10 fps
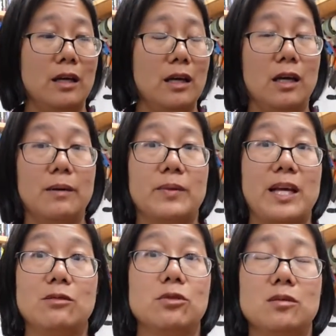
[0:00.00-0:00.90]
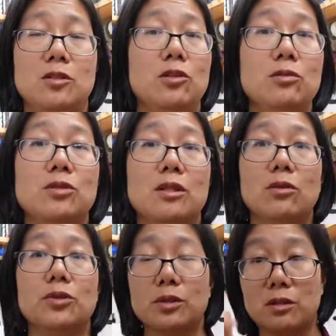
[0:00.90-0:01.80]
and it was used in
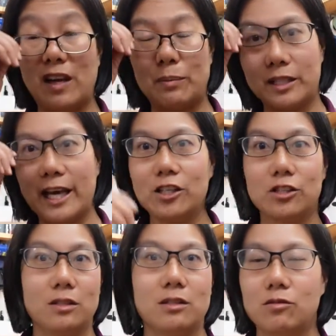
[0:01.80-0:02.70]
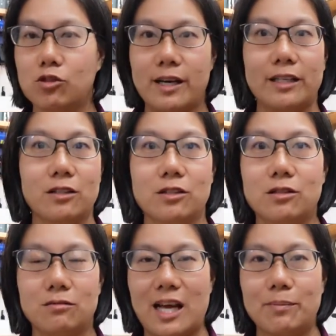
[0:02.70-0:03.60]
all sorts of applications,
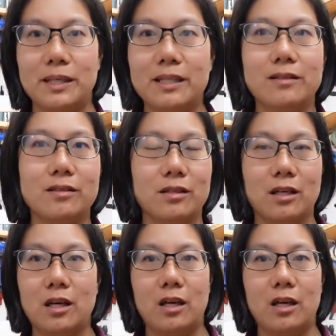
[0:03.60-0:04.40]
trainers, nappies,